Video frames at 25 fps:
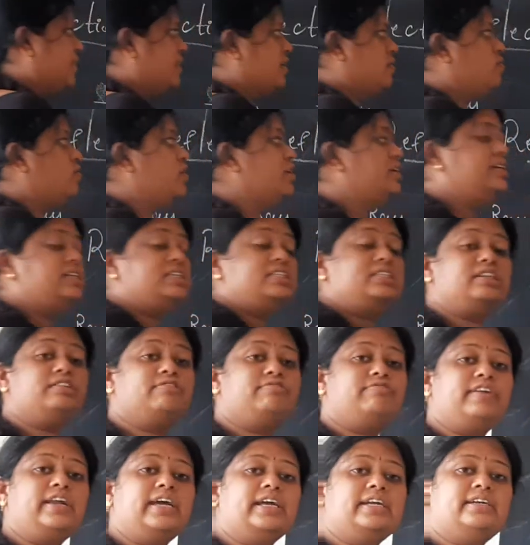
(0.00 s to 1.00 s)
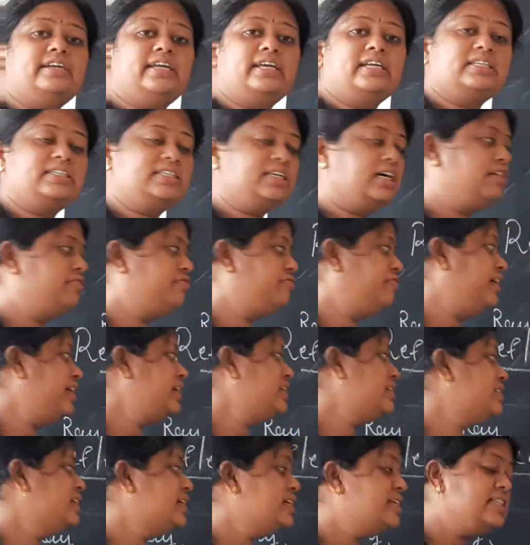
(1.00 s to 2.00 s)
What is reflecting
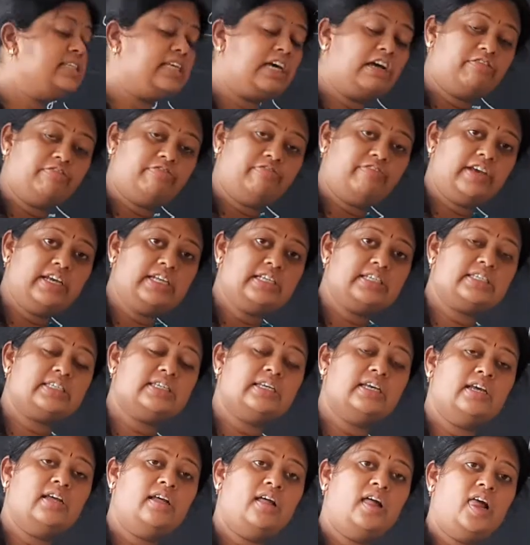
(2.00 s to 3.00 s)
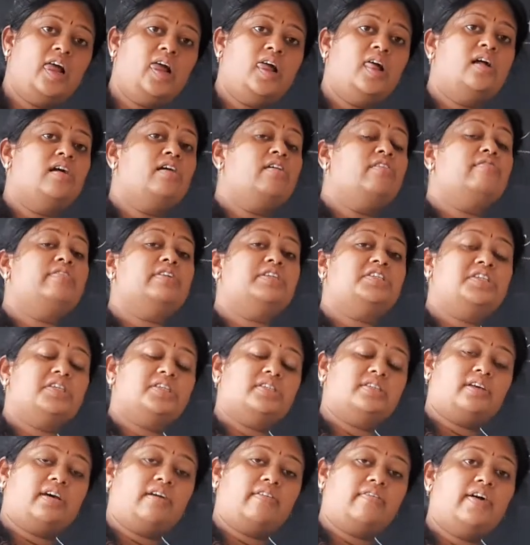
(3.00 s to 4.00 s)
surface? The surface which
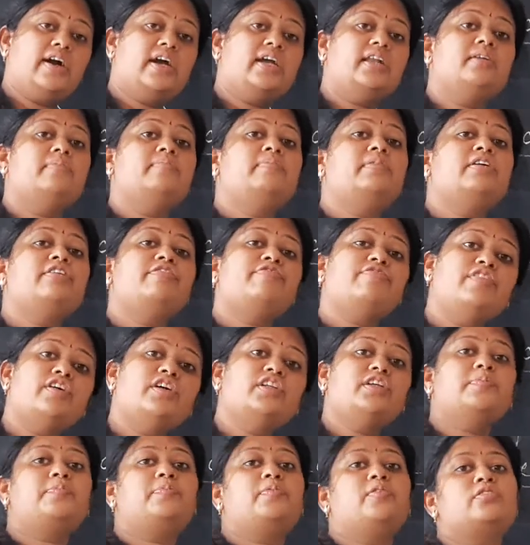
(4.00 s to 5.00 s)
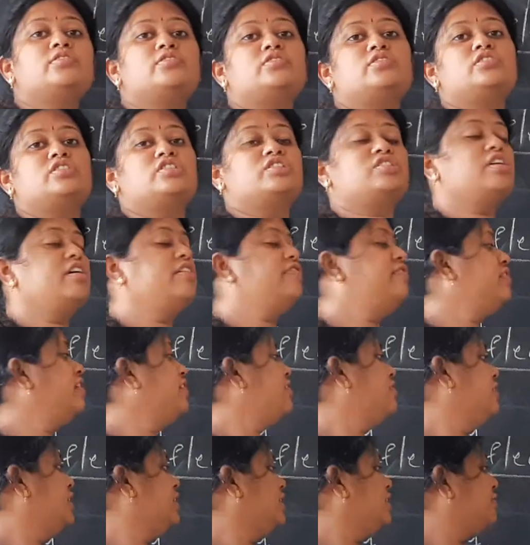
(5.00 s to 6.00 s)
is available for the process of
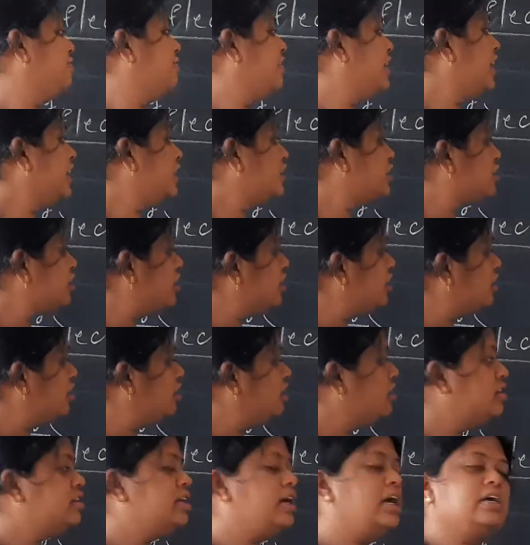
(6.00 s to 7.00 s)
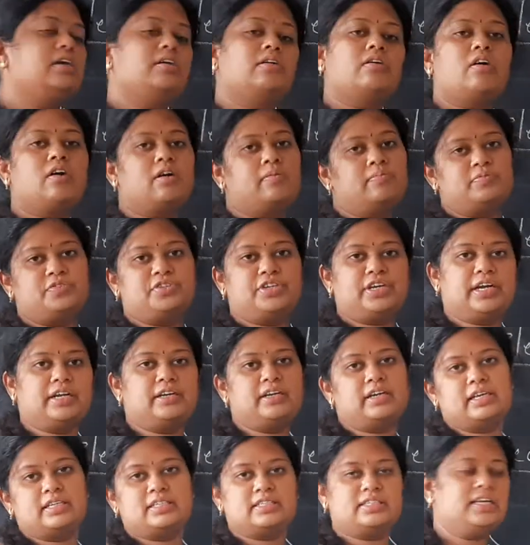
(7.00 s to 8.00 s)
reflection in that
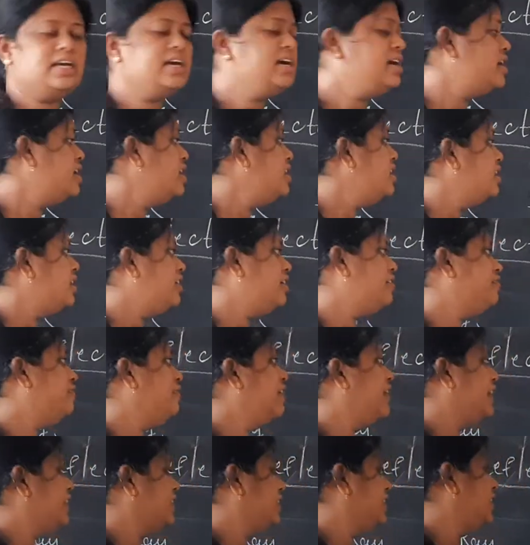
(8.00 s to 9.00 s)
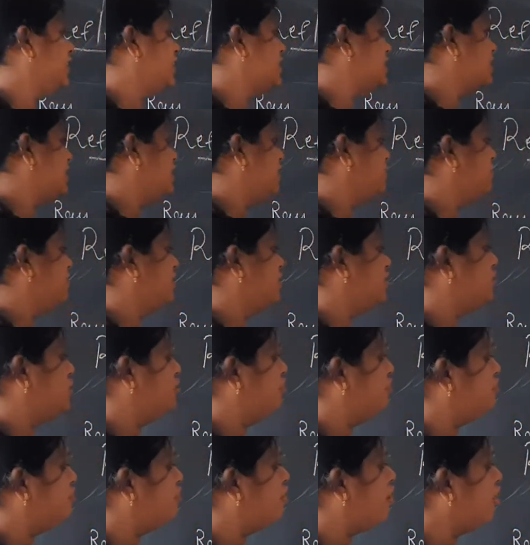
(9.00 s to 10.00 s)
object is the reflecting surface.
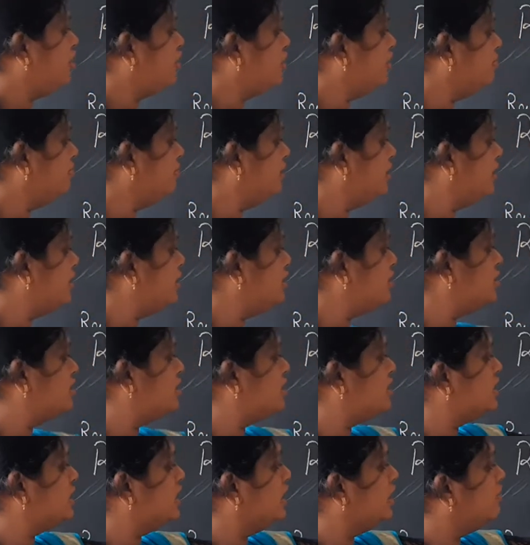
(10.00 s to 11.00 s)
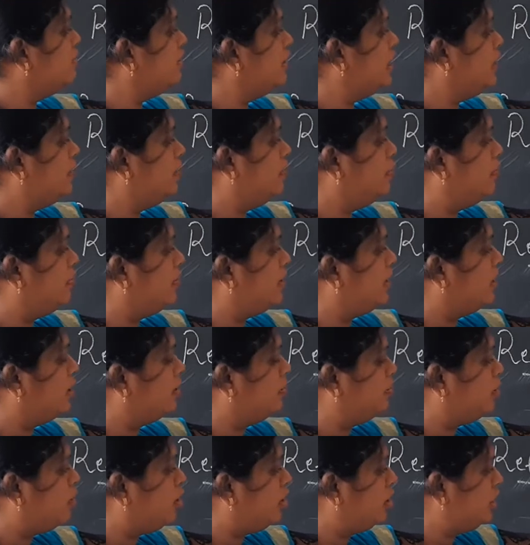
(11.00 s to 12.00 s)
So for the mirror, the silver
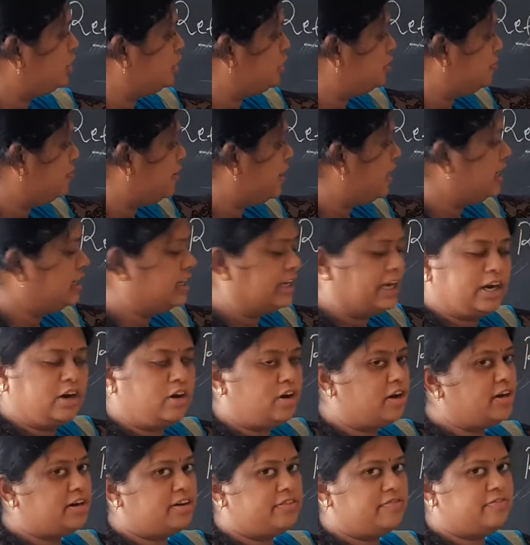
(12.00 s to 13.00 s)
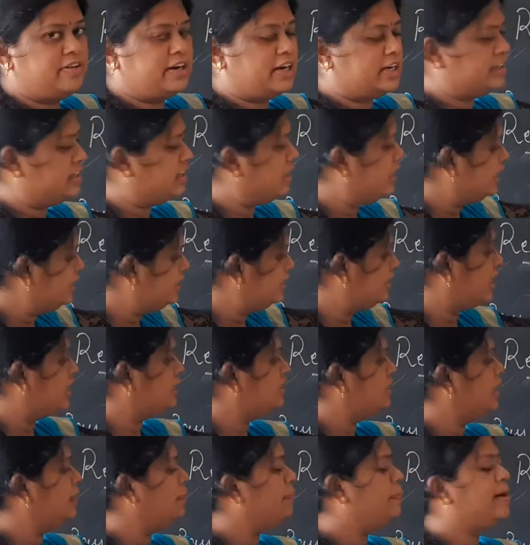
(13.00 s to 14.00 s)
polished part cannot reflect the light. The
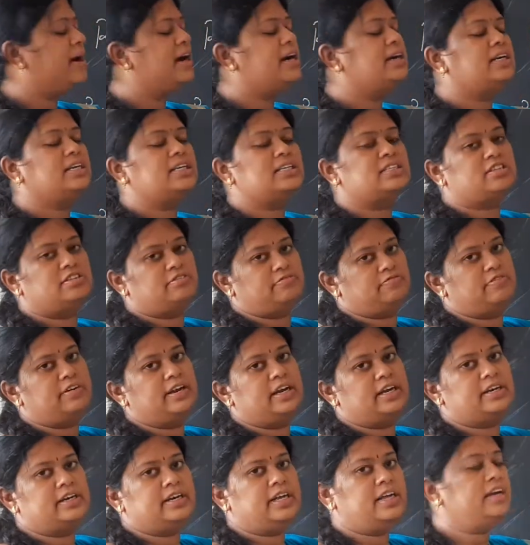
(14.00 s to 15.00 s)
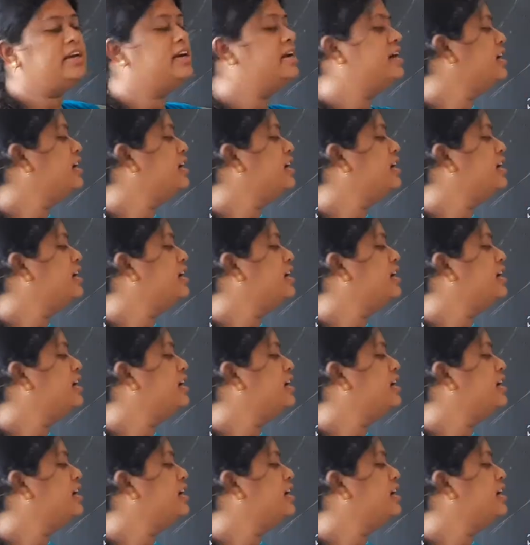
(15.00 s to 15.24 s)
other part is reflecting.